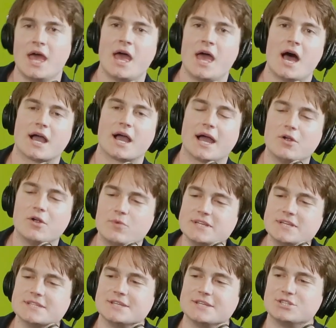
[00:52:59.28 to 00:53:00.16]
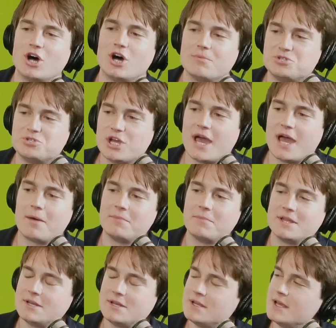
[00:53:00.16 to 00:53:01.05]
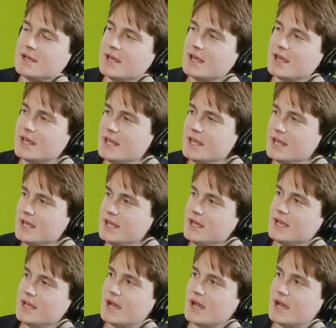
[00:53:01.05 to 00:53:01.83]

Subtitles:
a guy recently, Tom Chapman. He's